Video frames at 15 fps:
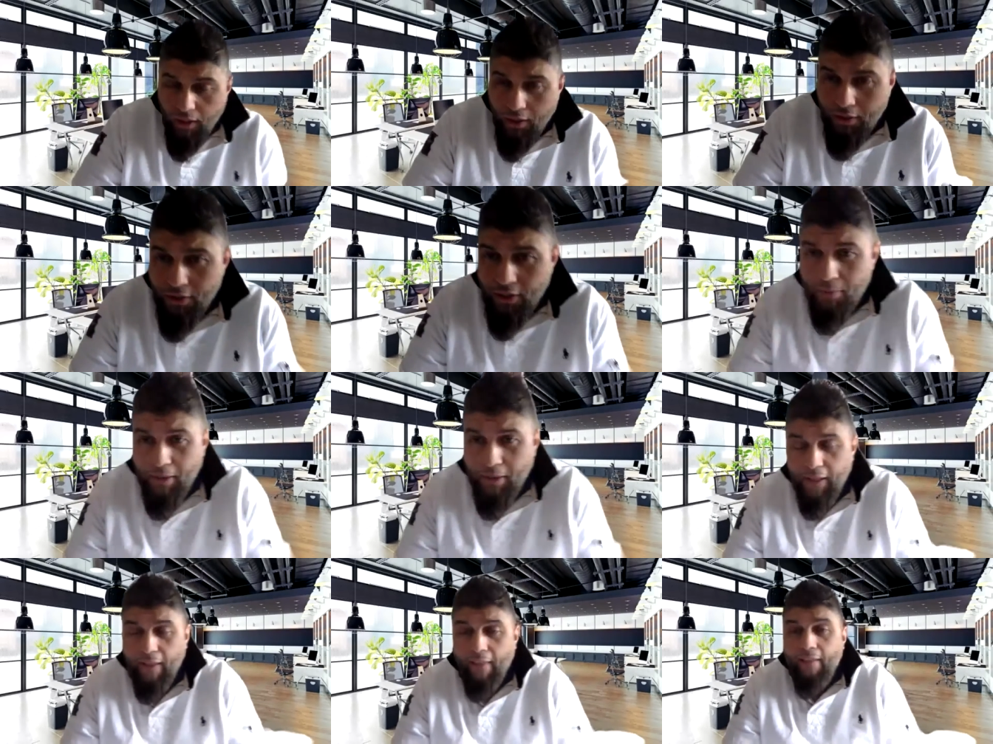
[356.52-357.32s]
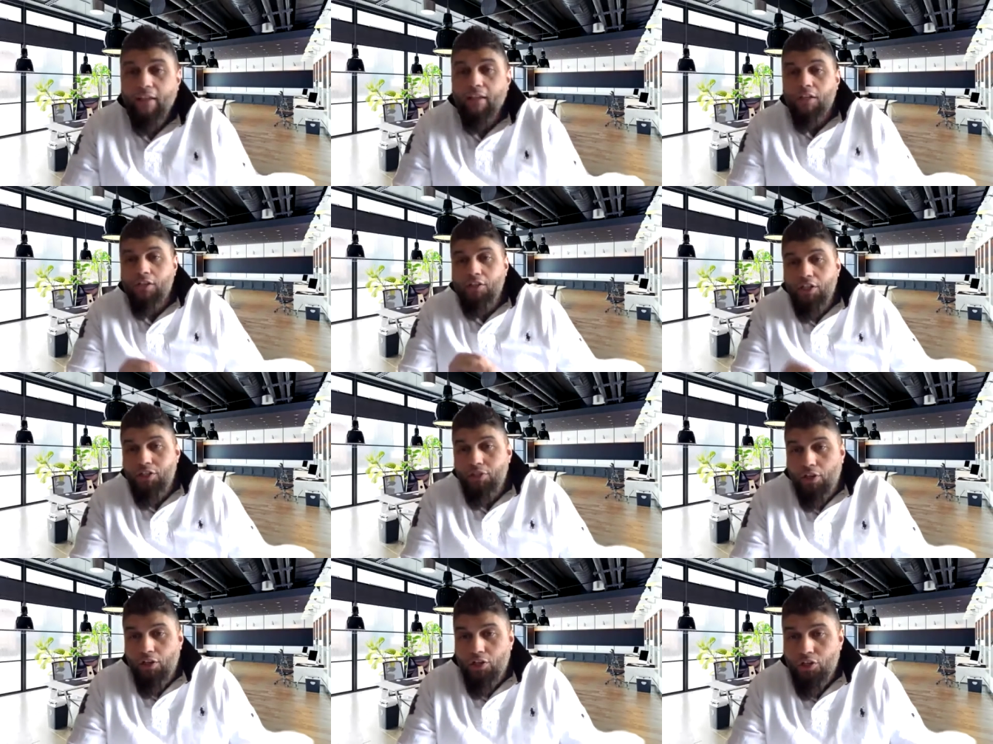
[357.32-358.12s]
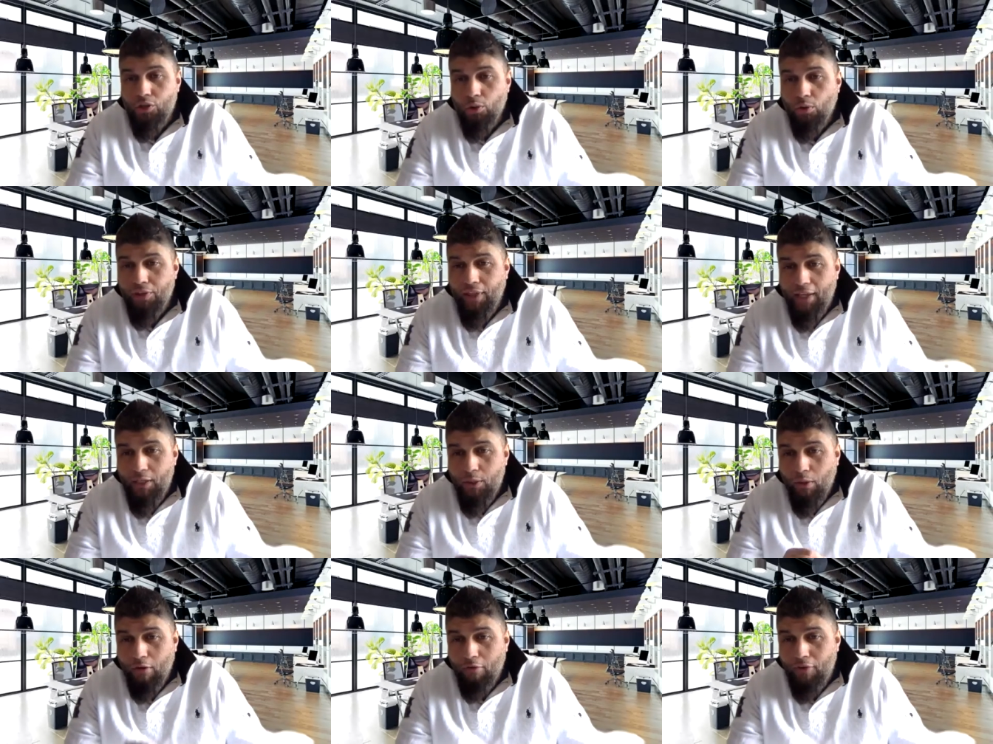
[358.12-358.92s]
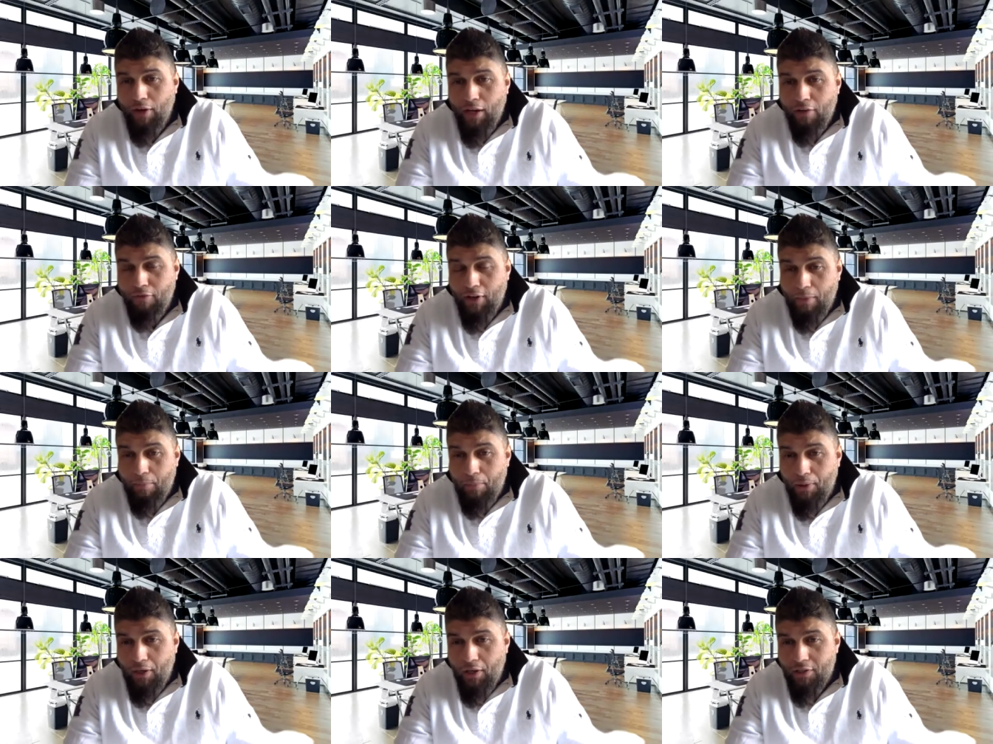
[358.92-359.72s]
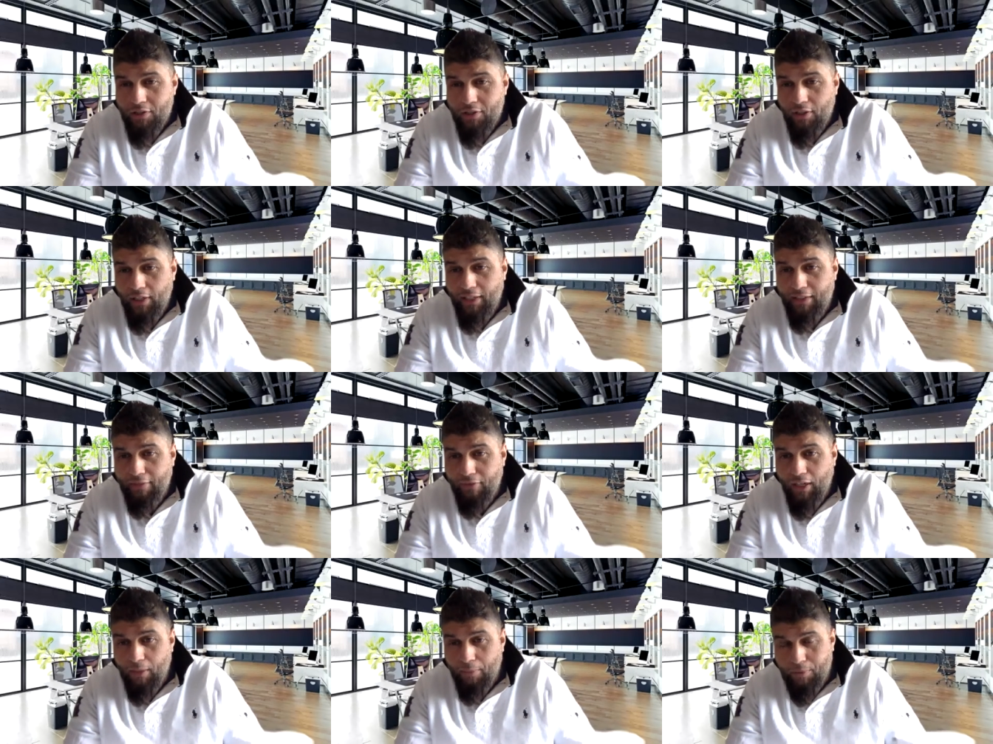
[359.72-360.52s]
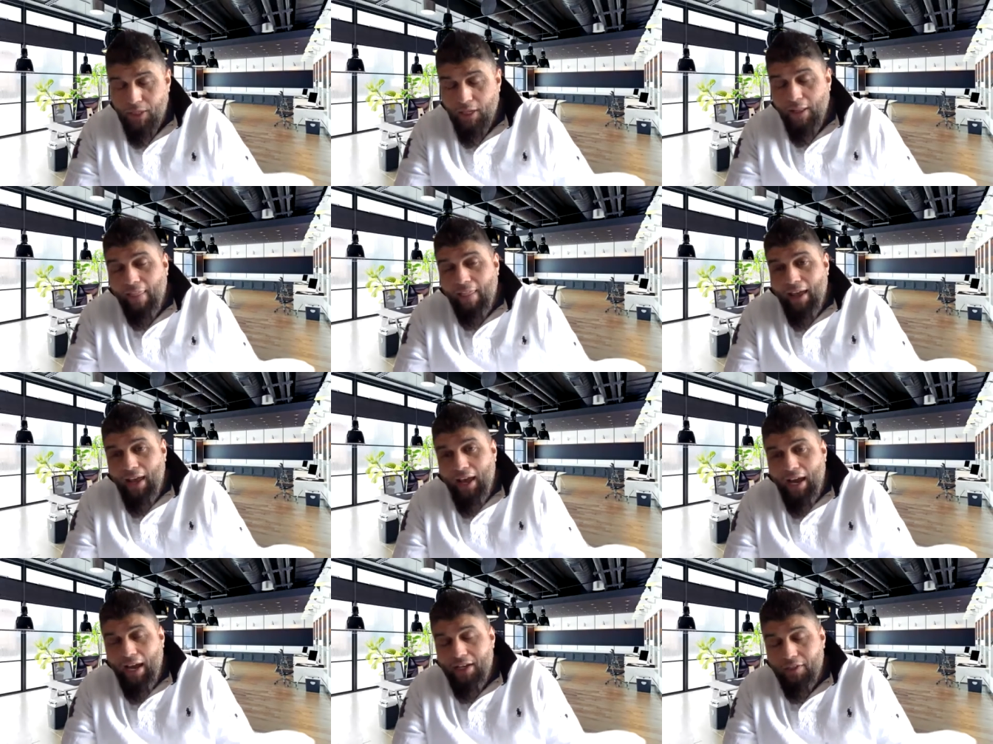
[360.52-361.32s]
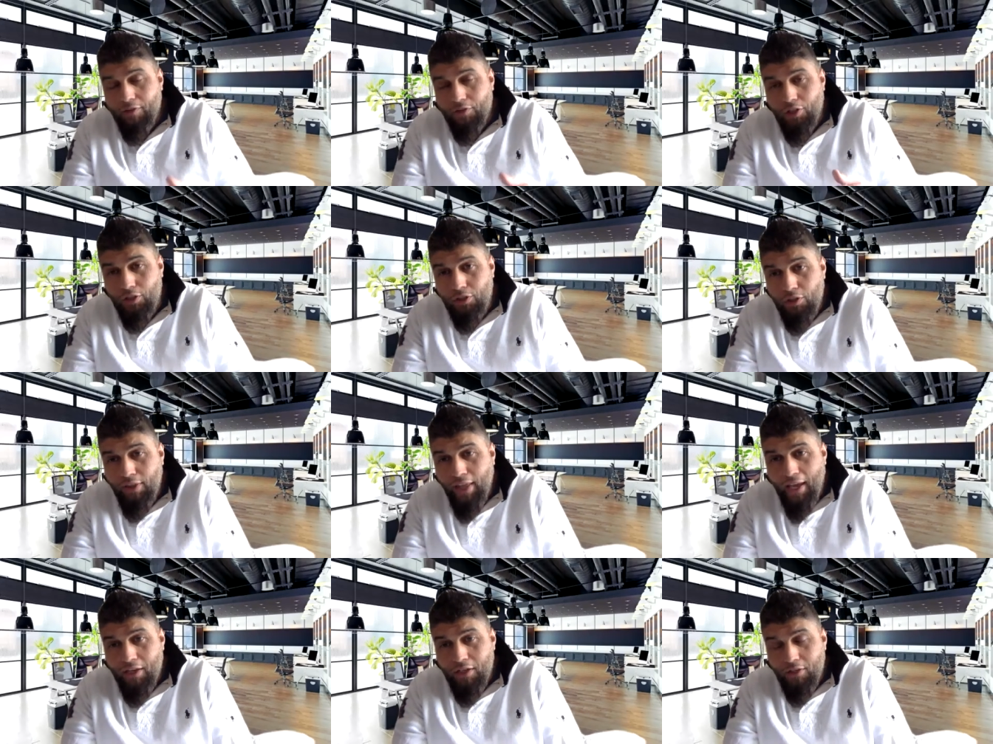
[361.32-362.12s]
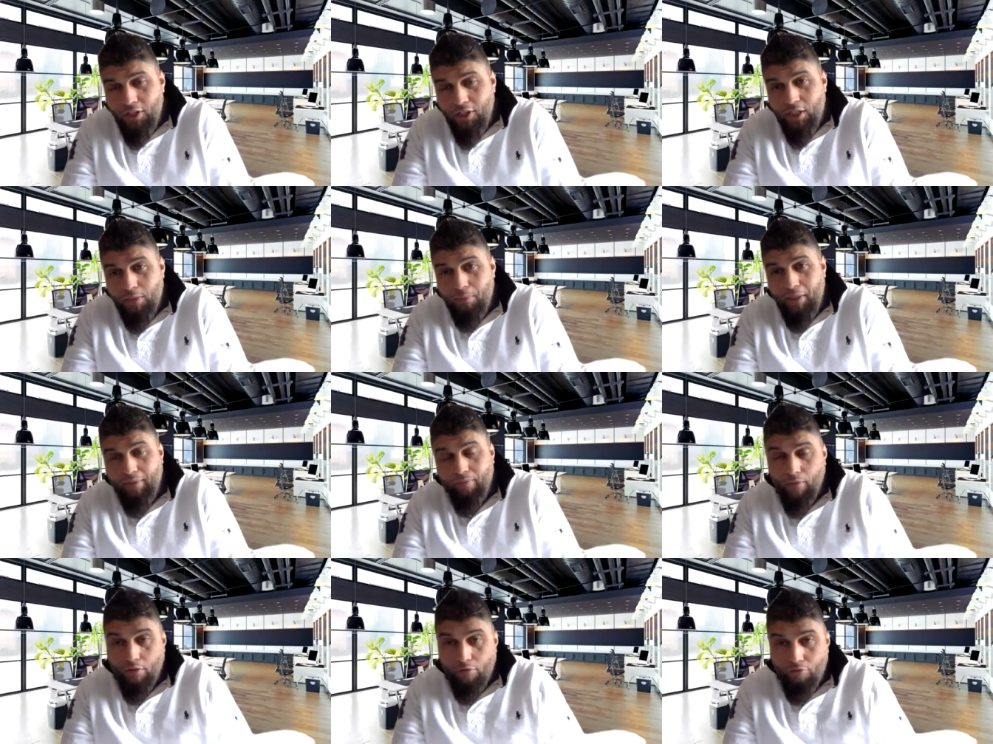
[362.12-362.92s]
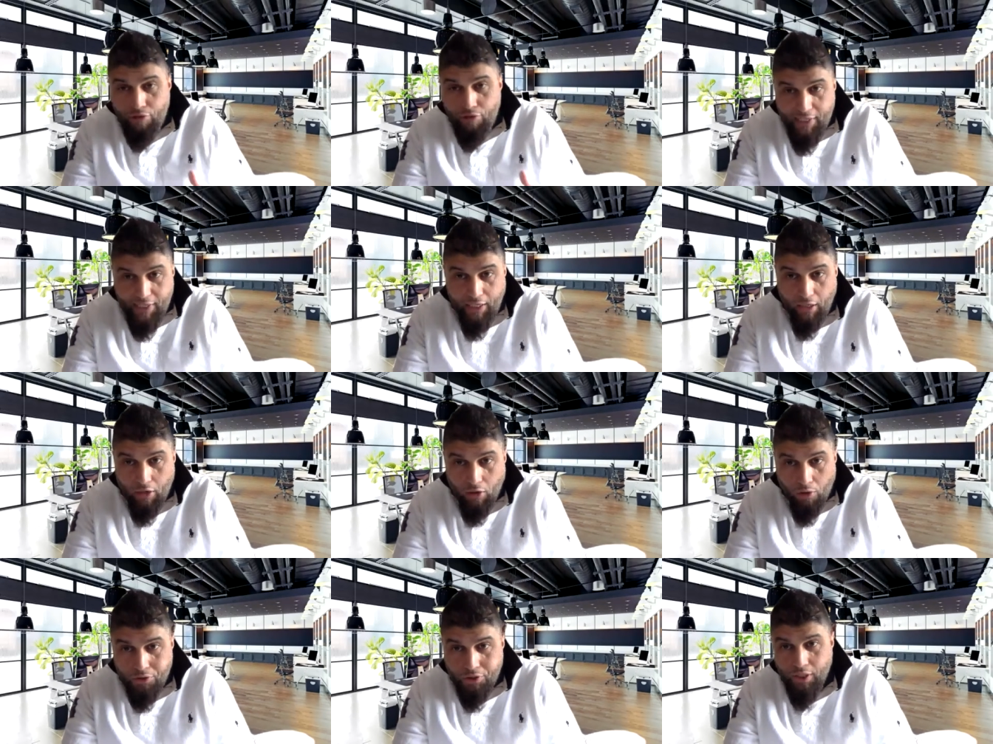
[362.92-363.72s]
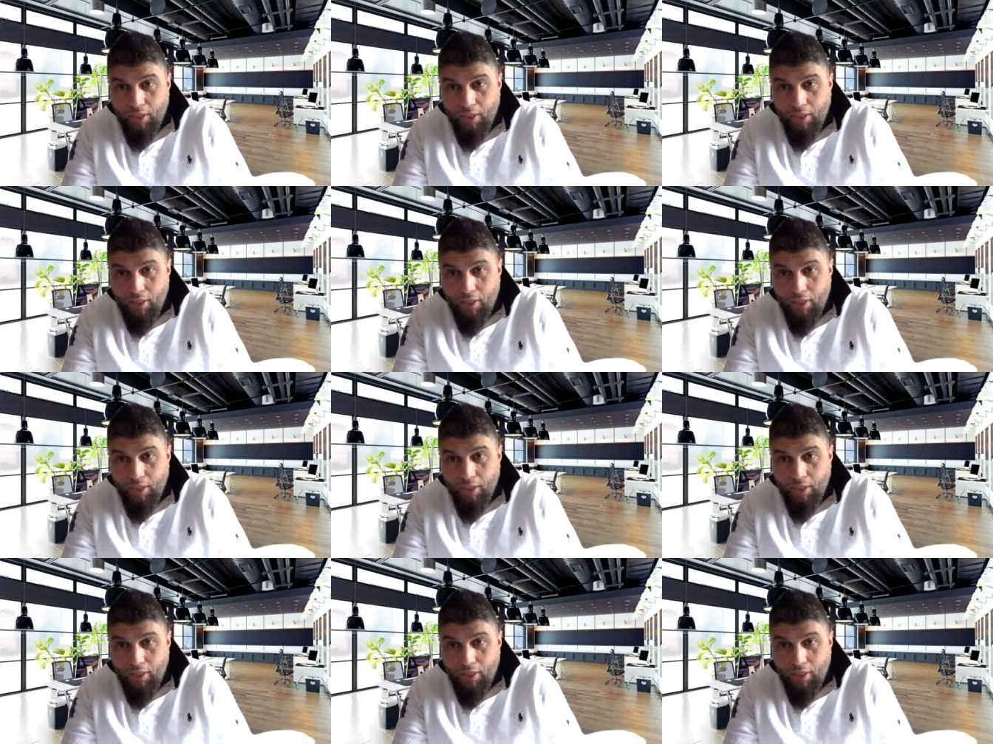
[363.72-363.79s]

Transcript: Excuse me. You need to ensure that you are very, very personally developed. And to do that, you need to be reading a lot.